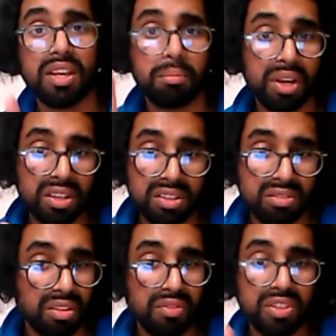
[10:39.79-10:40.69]
But
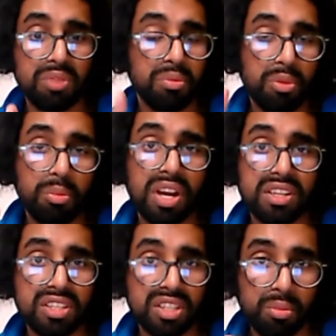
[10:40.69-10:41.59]
obviously with more
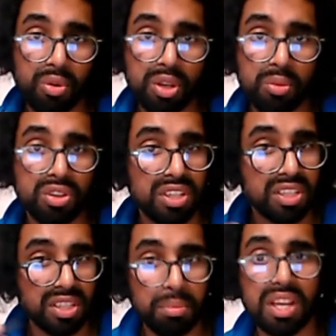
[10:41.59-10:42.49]
practice and the more you watch
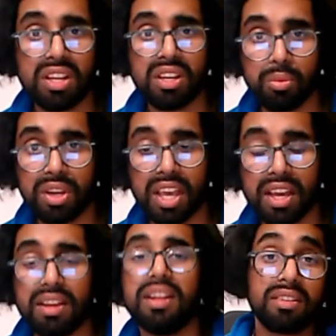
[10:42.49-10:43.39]
this, the better it will get.